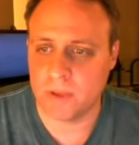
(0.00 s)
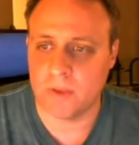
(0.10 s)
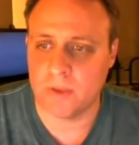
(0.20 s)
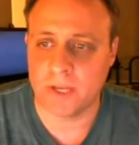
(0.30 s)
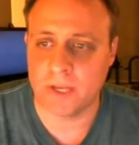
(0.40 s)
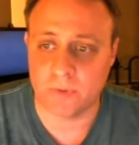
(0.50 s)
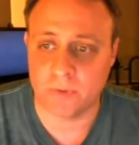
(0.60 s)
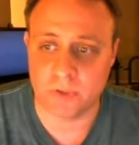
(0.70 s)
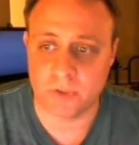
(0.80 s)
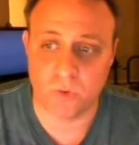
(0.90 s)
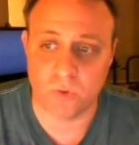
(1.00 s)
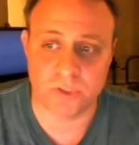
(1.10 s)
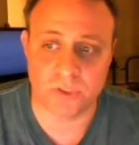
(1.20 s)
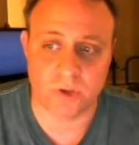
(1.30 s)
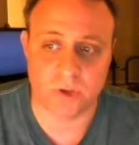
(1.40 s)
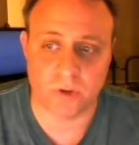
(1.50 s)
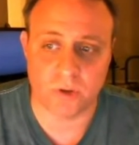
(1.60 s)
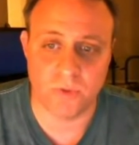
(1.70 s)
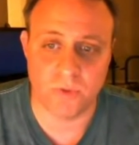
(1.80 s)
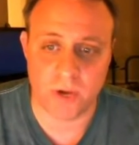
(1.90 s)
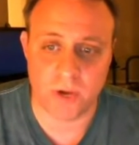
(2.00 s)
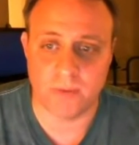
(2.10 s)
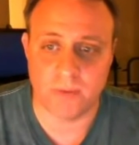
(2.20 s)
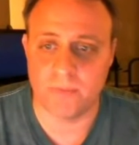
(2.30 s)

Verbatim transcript: The next verse quotes Psalm 2:9.